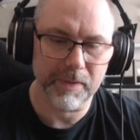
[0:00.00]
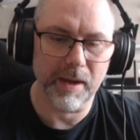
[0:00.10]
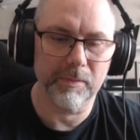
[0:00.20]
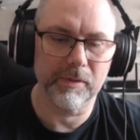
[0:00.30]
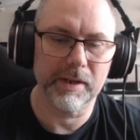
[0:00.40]

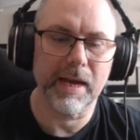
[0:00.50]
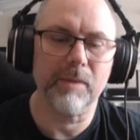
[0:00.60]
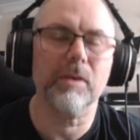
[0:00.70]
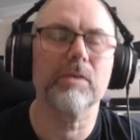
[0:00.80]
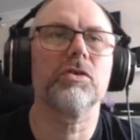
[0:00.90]
And we're
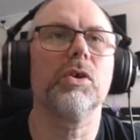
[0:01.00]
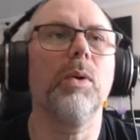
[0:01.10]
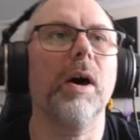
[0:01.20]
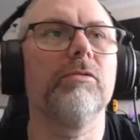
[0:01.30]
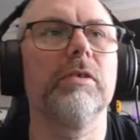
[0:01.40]
now on two
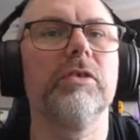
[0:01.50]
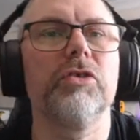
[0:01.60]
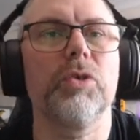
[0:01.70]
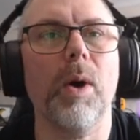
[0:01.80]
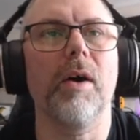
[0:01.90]
hundred
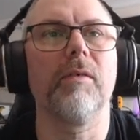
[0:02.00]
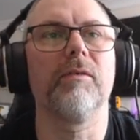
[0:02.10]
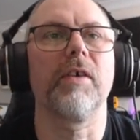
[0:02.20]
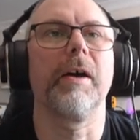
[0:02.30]
twelve.